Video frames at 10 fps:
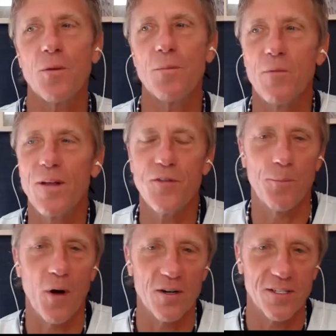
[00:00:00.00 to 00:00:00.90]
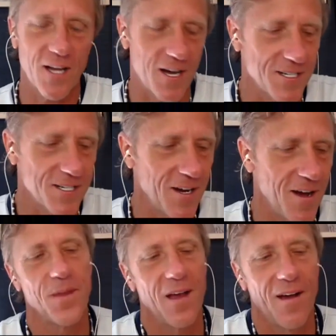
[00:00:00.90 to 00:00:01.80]
Um, tell me with your podcast,
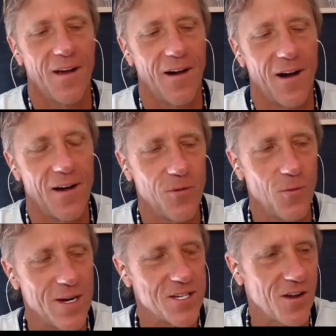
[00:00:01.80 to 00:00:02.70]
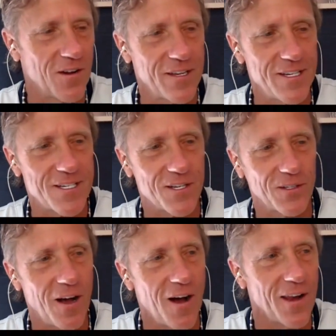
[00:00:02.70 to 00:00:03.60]
um, I've always got
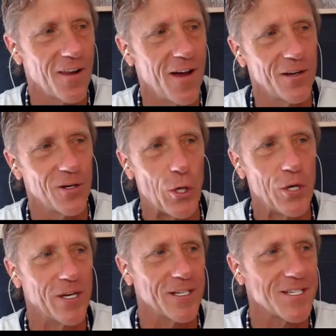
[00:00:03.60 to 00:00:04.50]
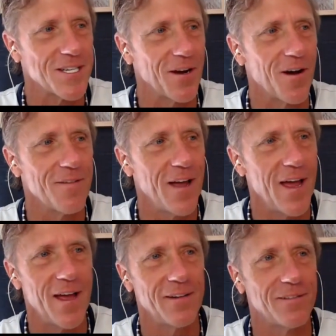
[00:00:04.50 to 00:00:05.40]
these little highlight learnings that
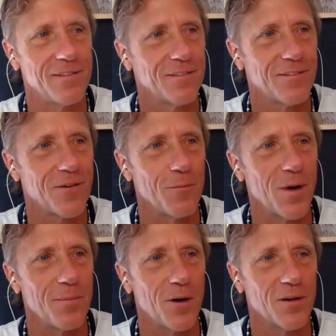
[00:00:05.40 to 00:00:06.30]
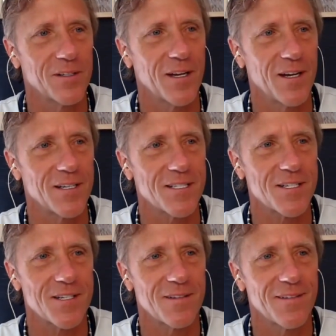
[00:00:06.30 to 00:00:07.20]
I've had on my
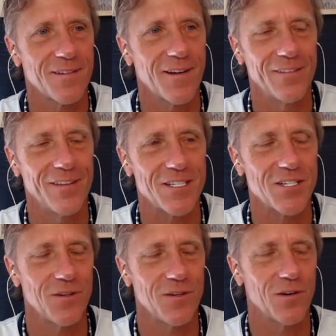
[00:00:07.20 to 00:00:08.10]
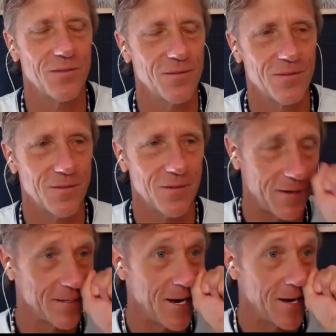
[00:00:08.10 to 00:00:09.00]
podcasts. And there's, you know,
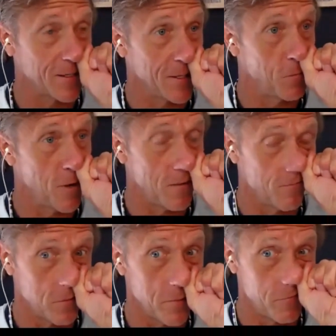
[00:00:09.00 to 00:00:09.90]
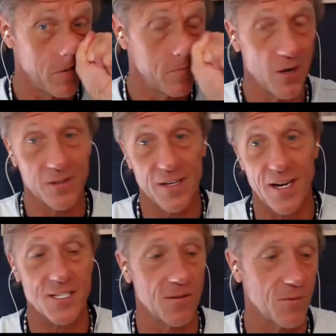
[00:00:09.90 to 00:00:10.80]
undoubtedly one from every
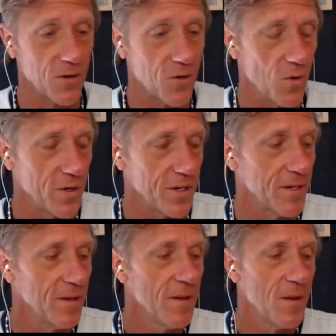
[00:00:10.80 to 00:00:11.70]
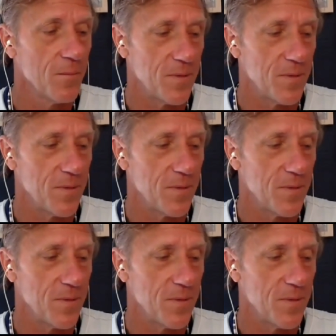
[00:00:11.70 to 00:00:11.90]
podcast I've recorded.